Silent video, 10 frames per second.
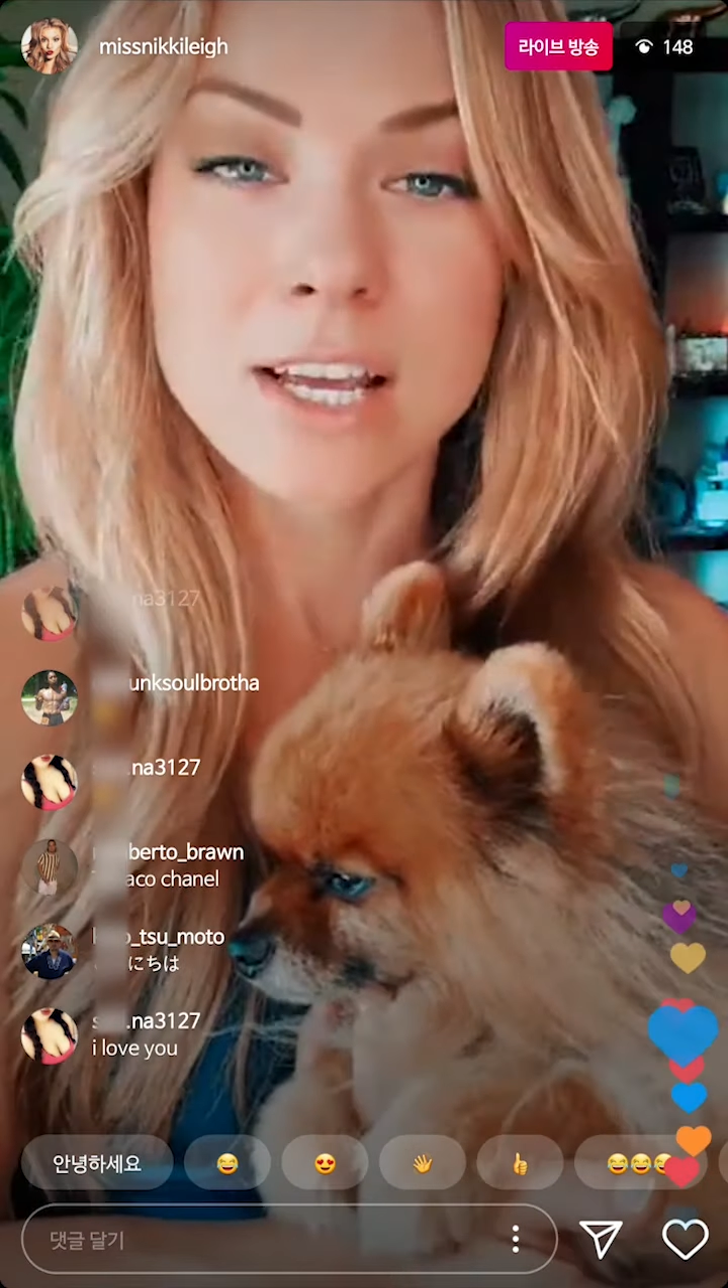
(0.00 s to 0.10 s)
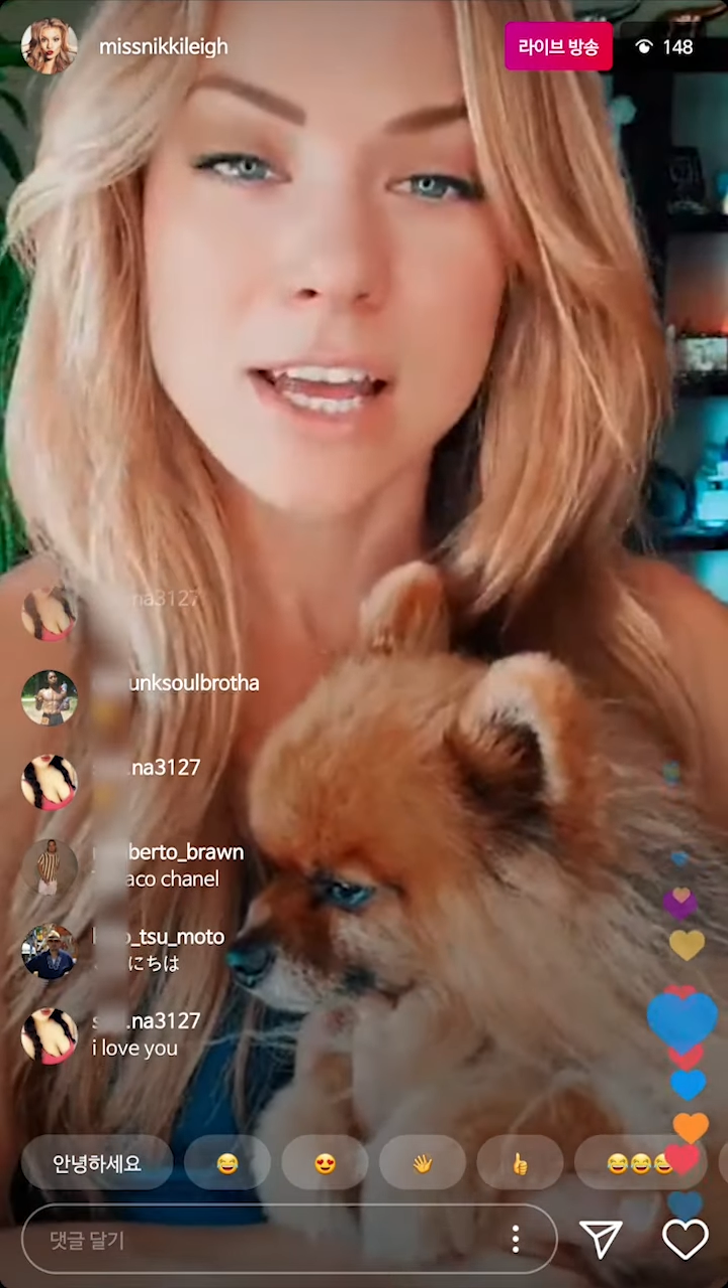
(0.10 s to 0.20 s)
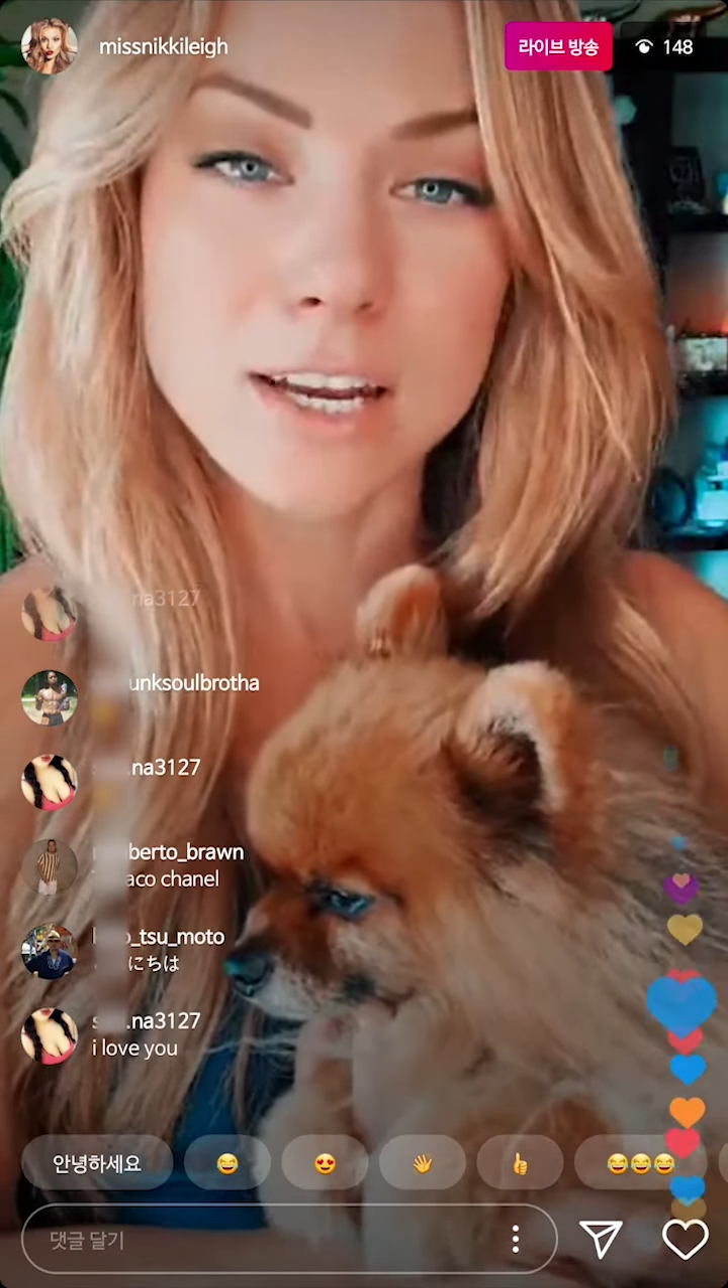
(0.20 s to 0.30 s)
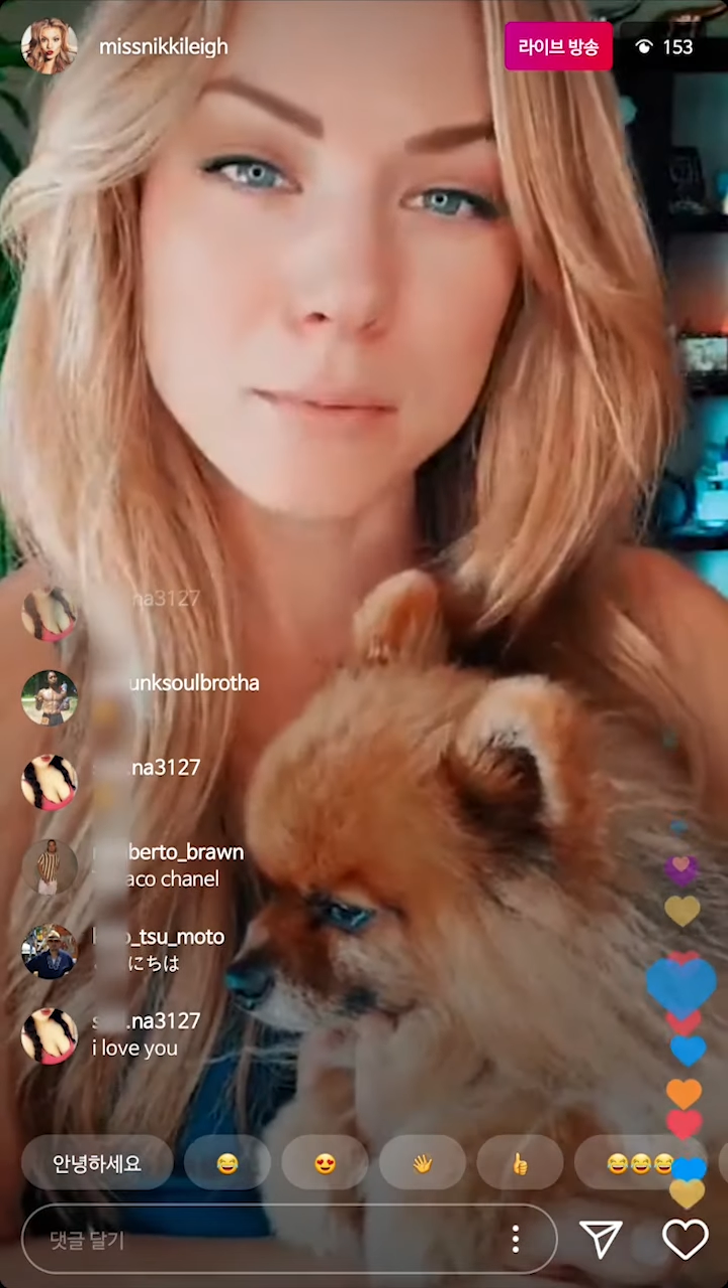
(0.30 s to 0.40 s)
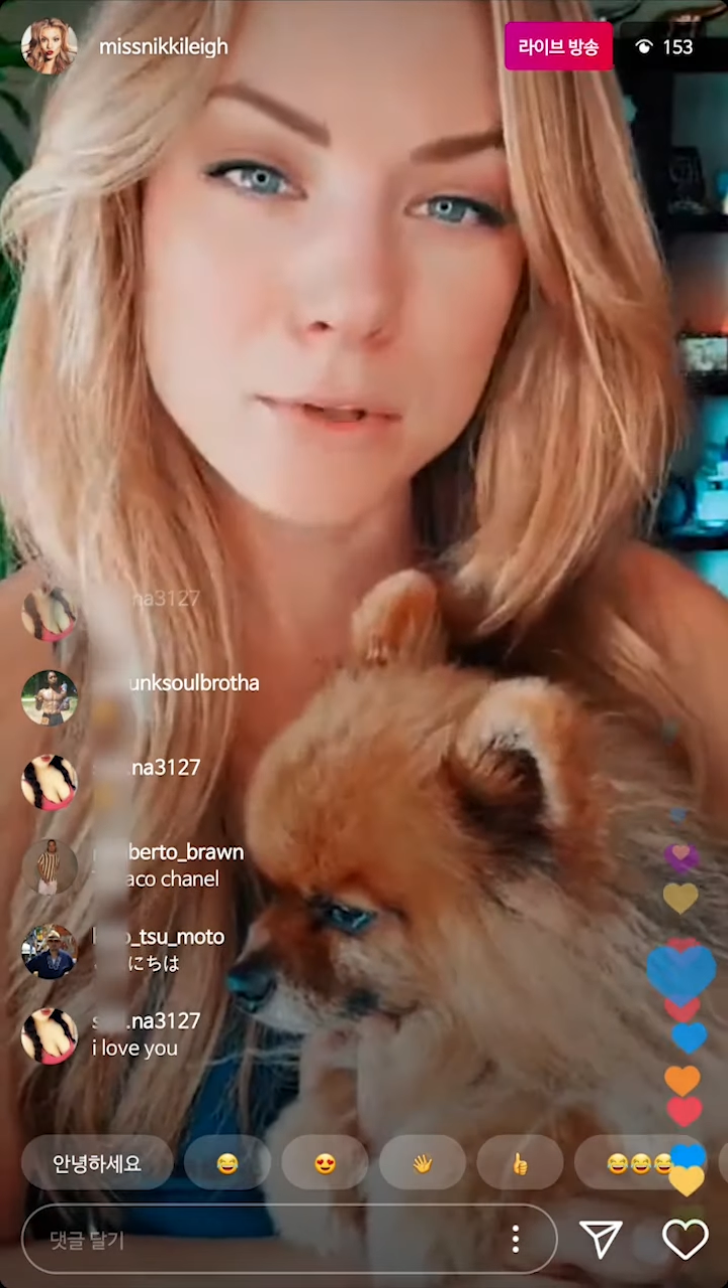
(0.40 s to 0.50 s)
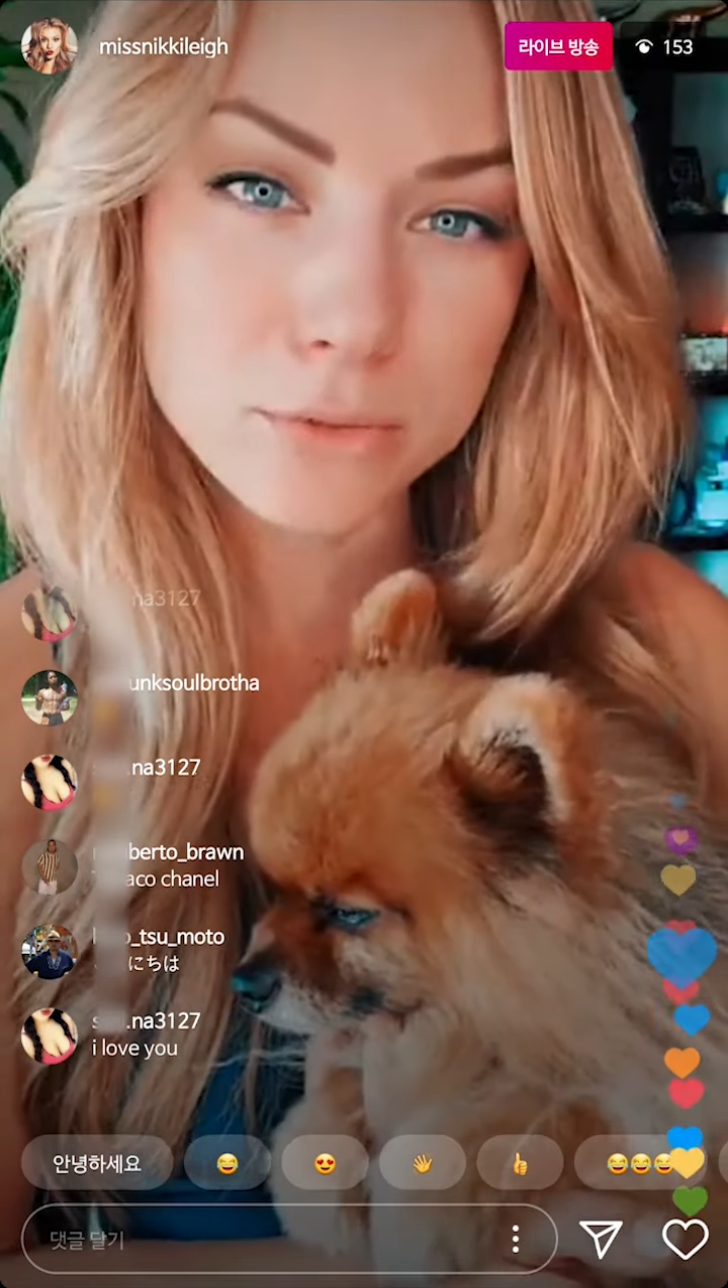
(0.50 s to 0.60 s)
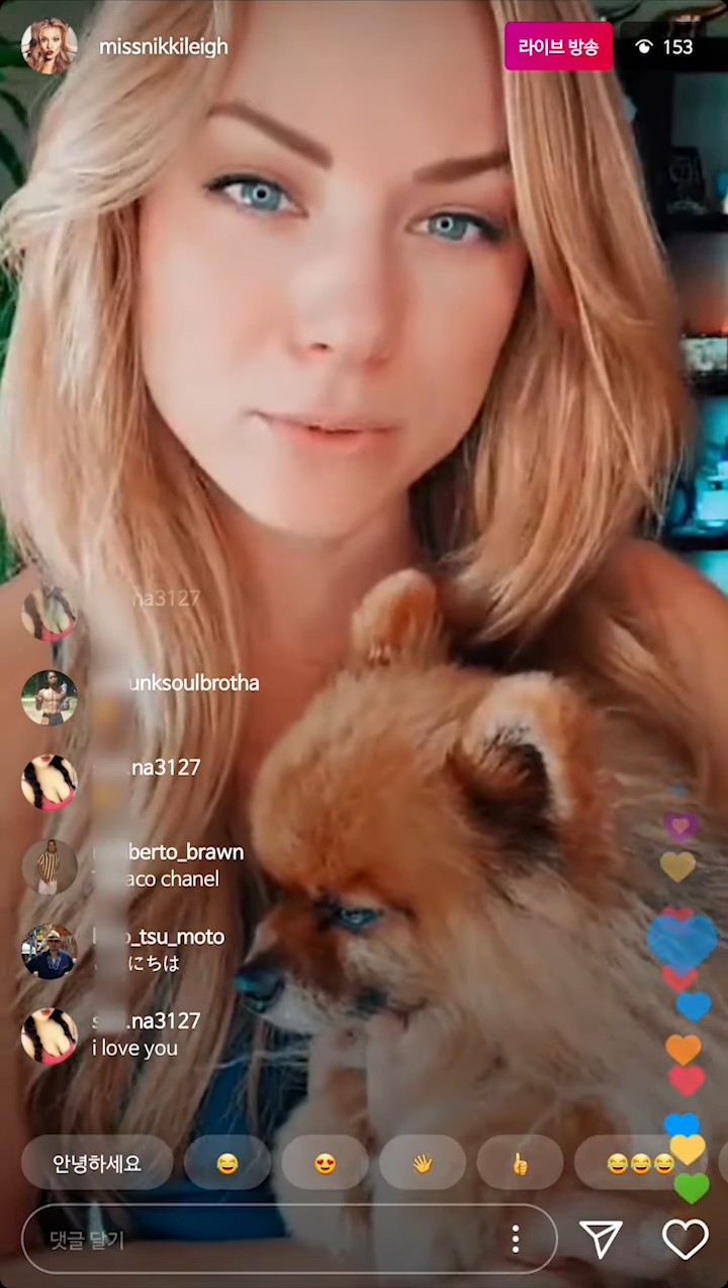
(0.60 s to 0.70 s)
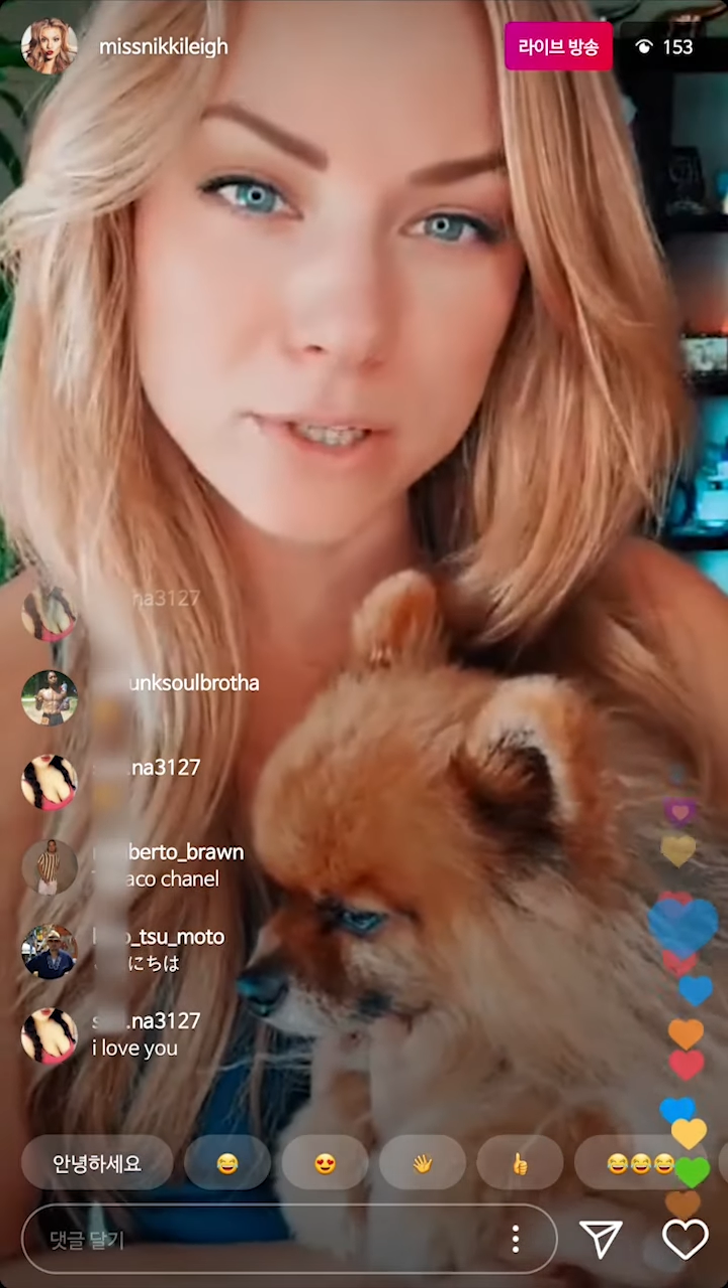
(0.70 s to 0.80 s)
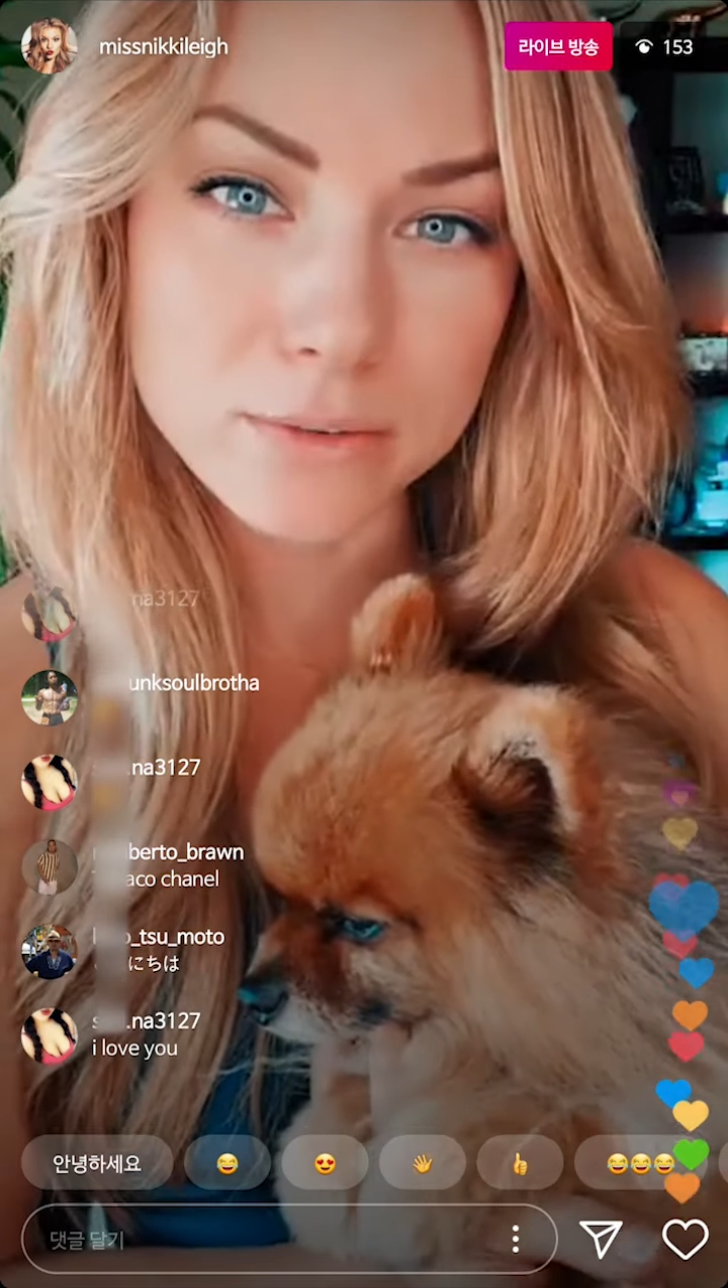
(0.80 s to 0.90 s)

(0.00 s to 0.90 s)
And number three,